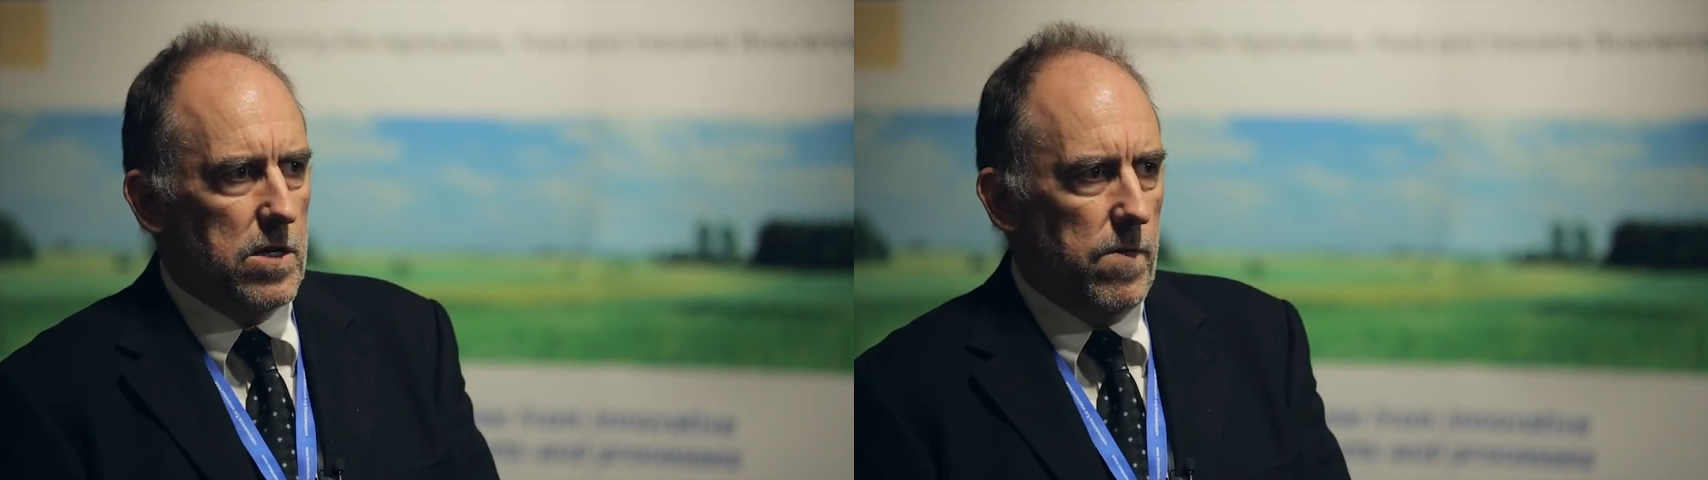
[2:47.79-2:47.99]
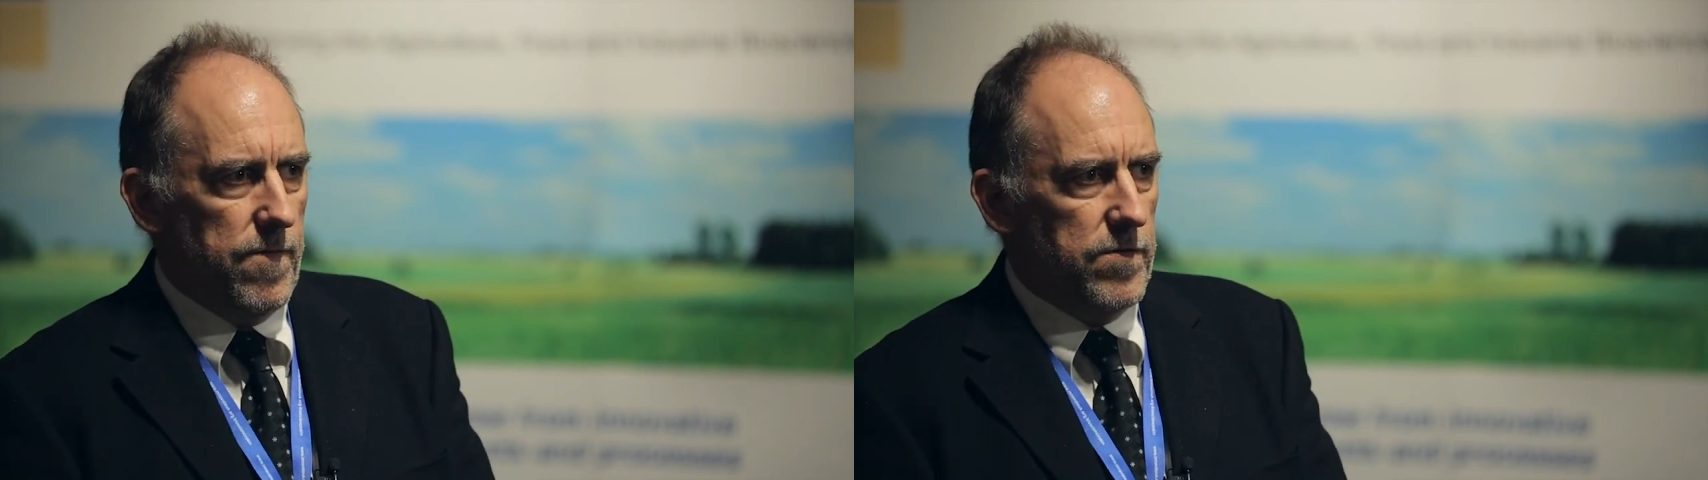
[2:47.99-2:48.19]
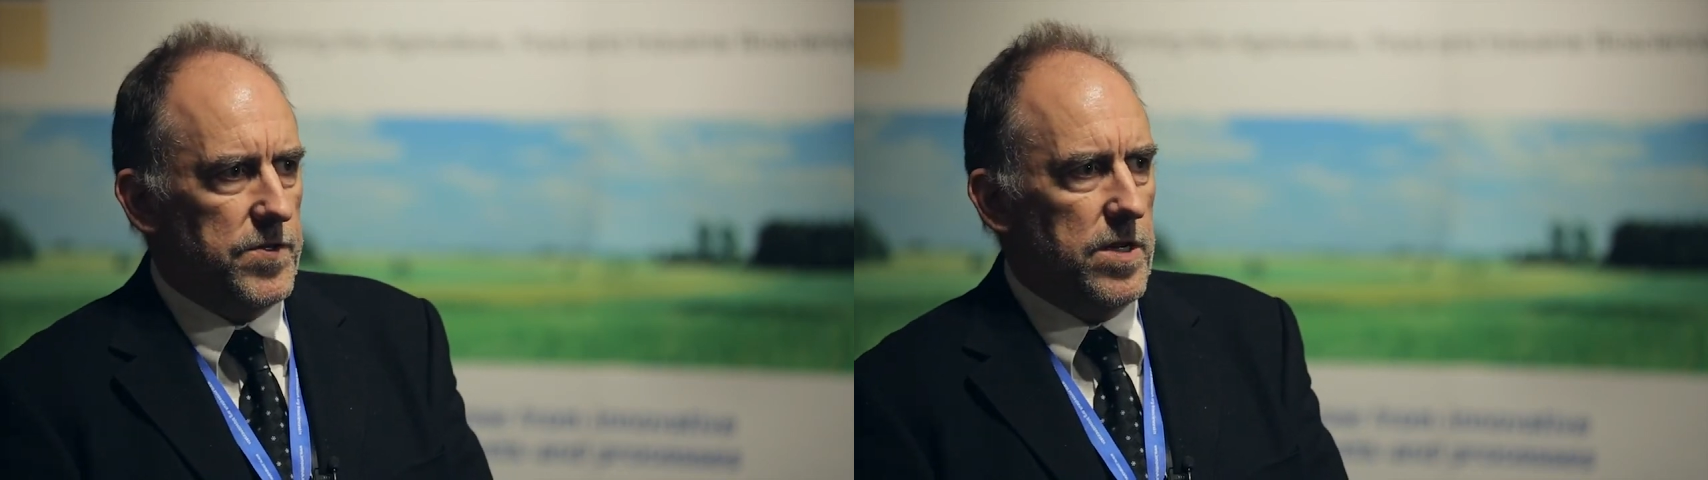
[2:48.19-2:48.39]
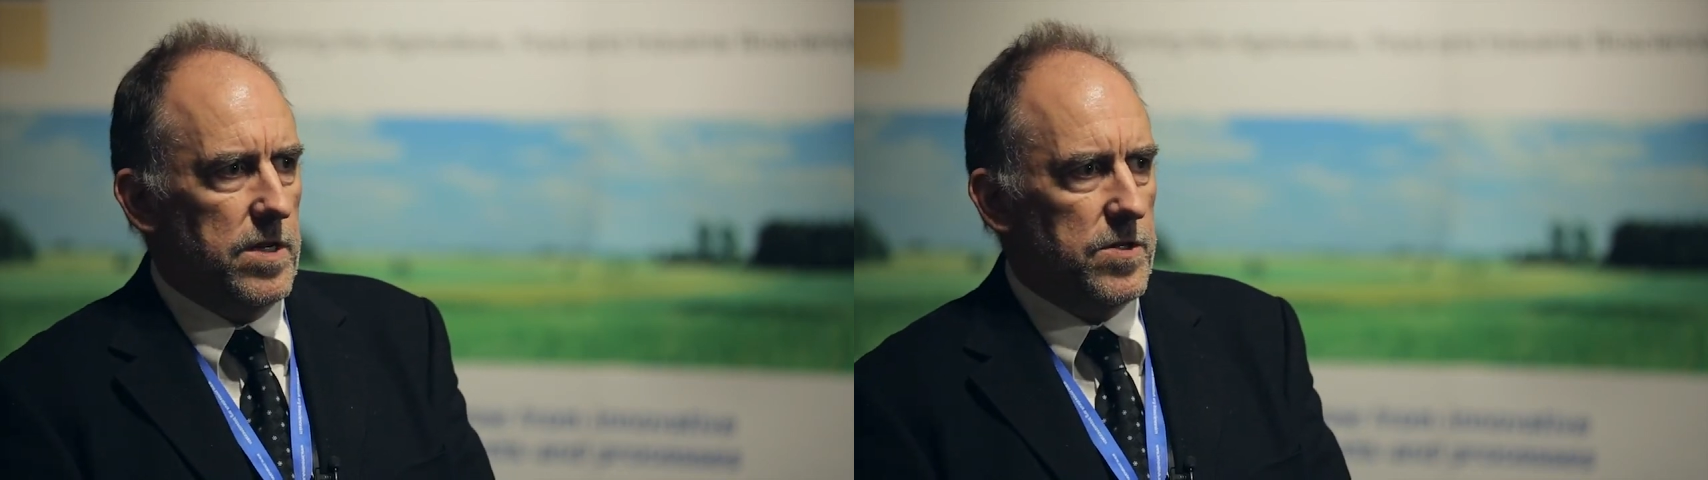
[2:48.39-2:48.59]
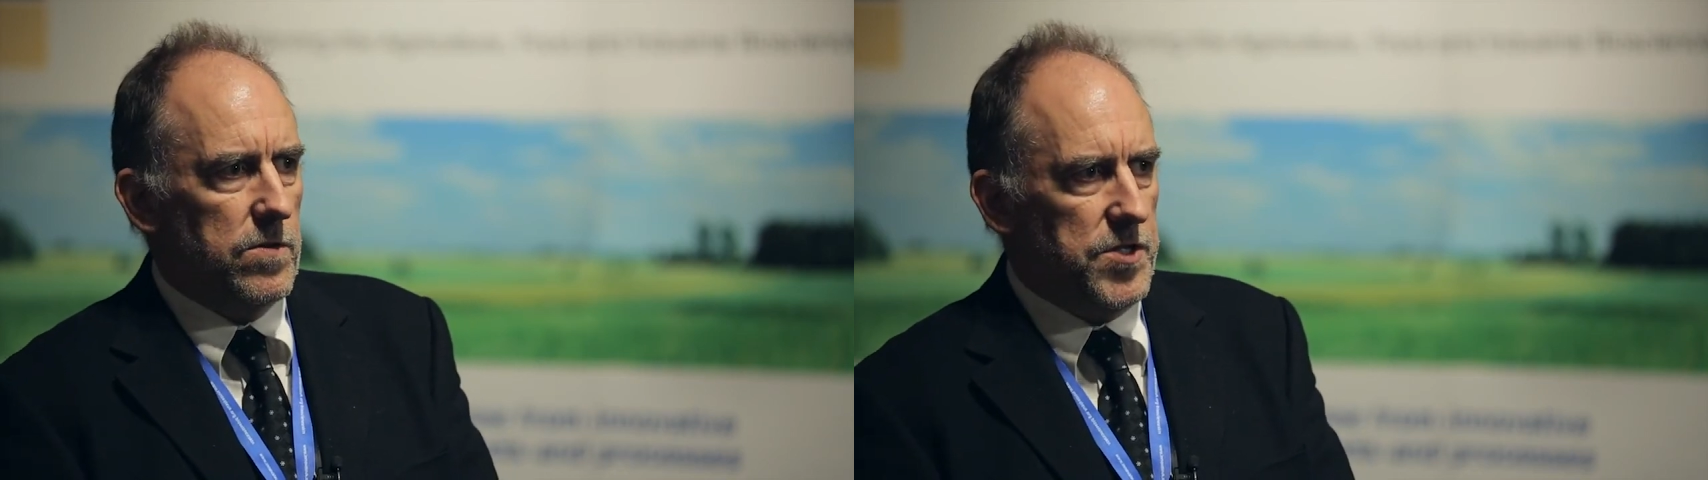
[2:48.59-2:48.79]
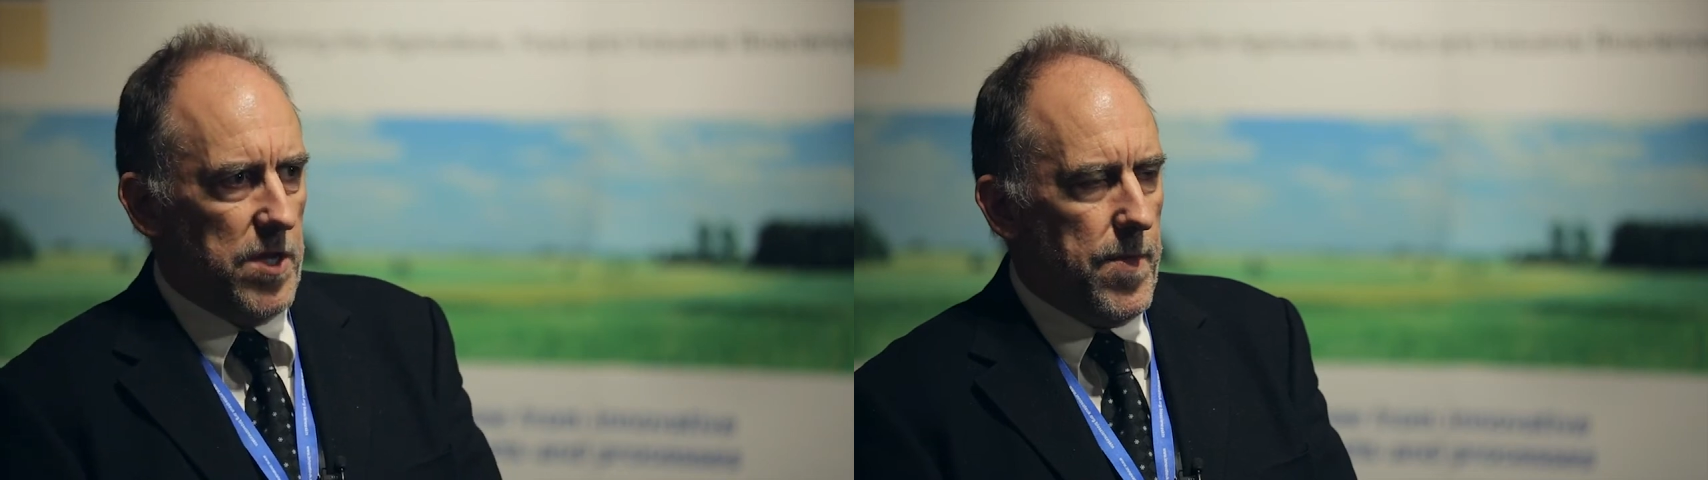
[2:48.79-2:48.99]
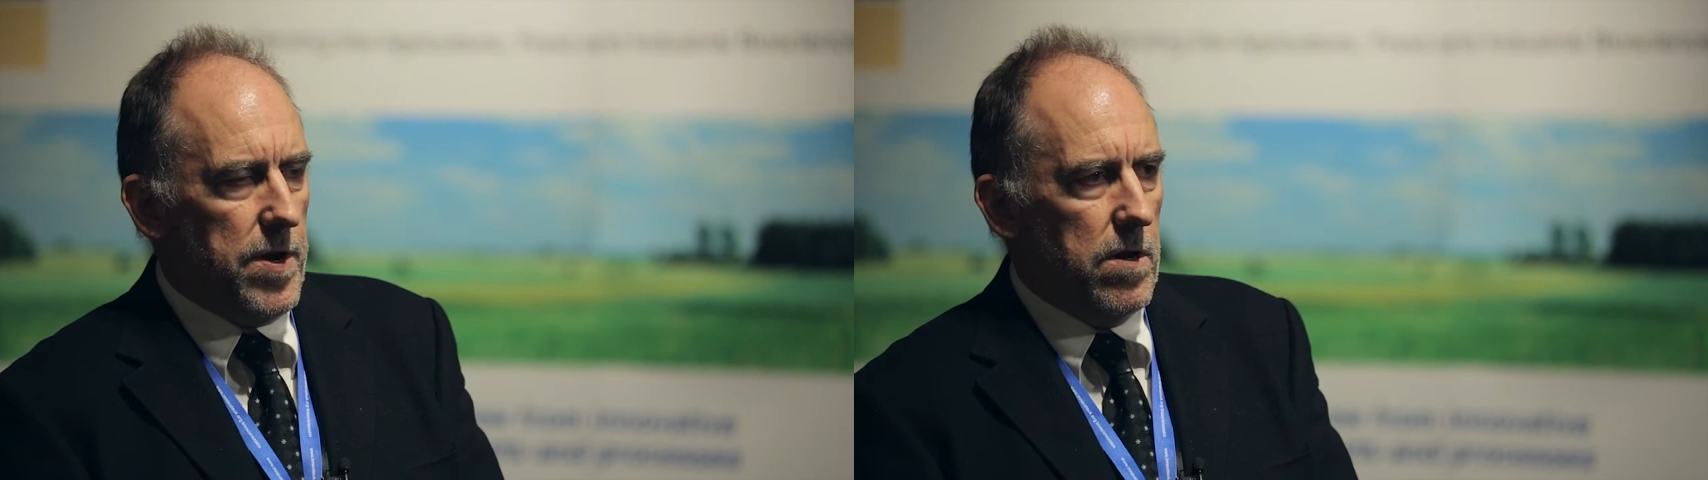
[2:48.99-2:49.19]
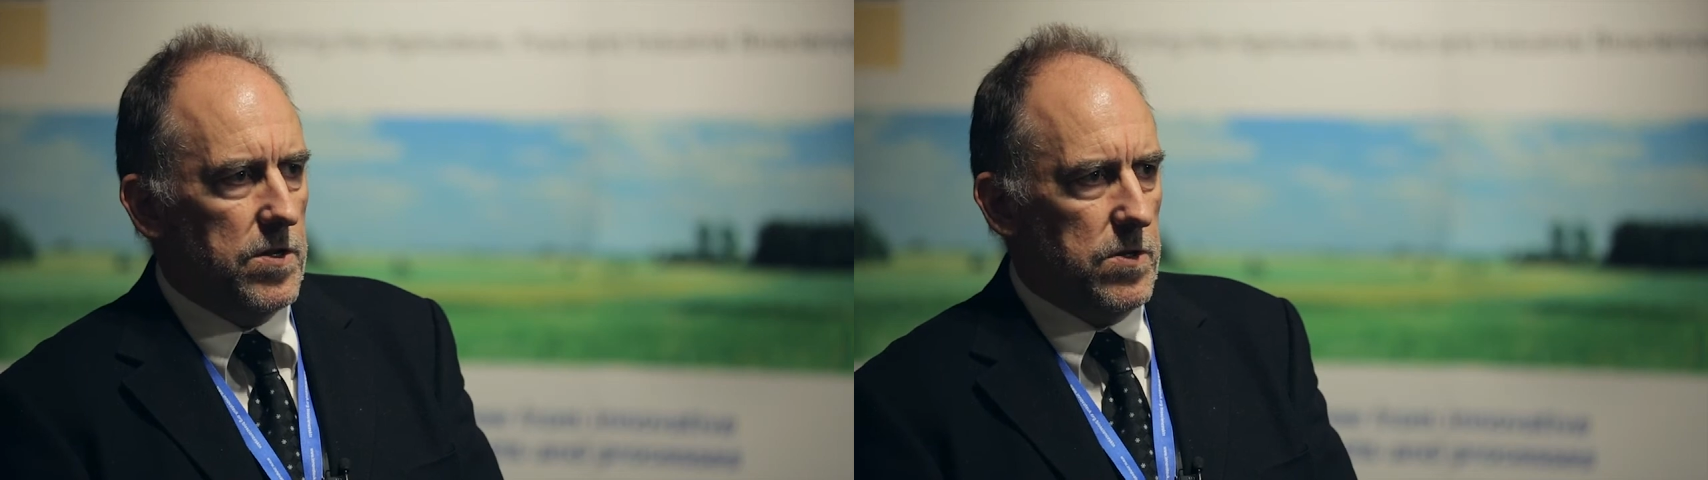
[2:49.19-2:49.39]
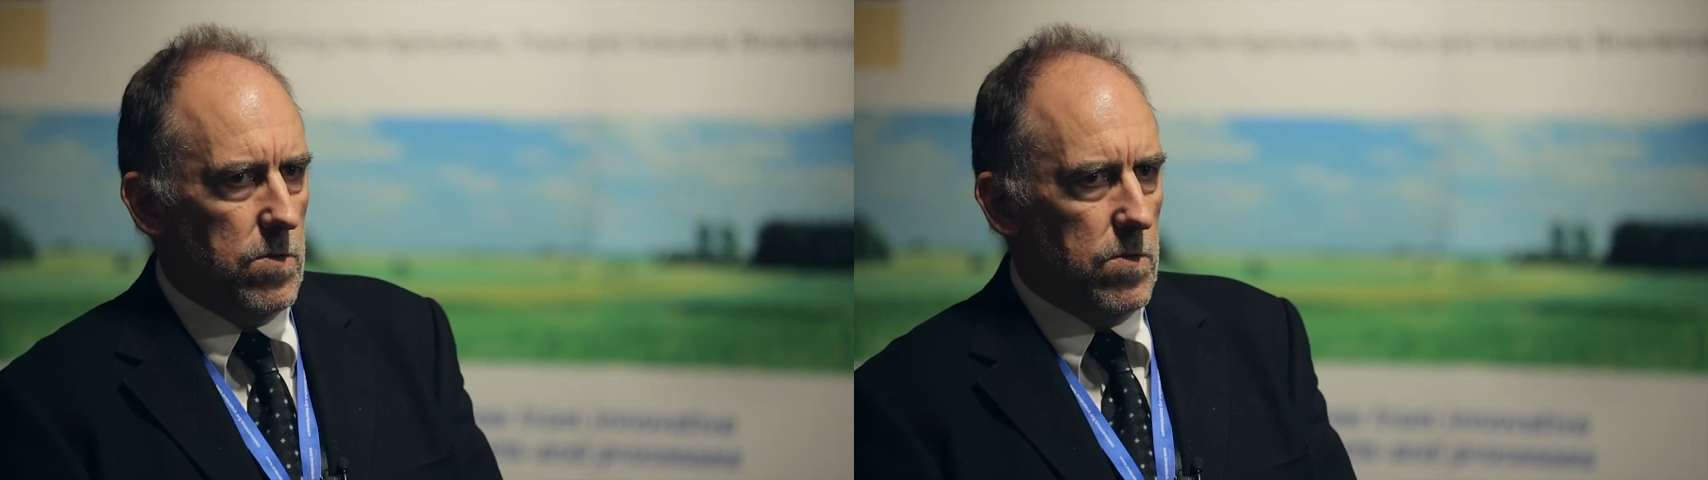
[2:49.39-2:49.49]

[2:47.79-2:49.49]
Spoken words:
conferences or seminars